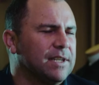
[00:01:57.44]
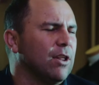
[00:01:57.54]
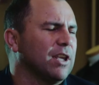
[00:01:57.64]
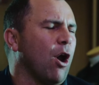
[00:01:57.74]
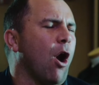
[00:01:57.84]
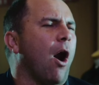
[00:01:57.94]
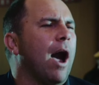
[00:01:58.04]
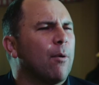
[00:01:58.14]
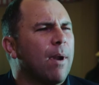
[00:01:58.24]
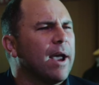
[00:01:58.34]
there like a
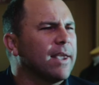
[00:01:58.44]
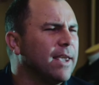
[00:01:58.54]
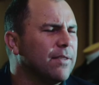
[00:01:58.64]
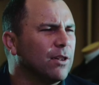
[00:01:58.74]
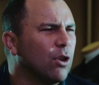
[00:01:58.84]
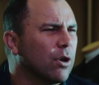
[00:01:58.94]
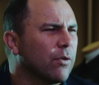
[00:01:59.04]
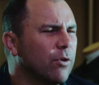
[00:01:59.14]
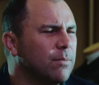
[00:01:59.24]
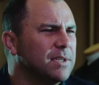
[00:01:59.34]
hierarchy in the
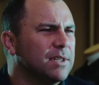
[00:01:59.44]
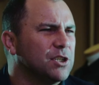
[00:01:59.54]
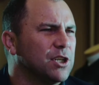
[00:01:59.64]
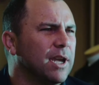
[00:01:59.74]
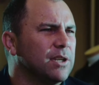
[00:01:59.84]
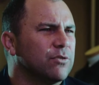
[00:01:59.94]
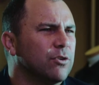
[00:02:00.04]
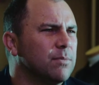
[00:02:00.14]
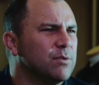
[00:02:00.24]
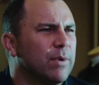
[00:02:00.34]
locker rooms, in the change
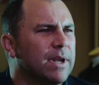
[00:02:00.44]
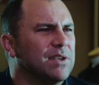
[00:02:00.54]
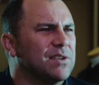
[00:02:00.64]
rooms, where you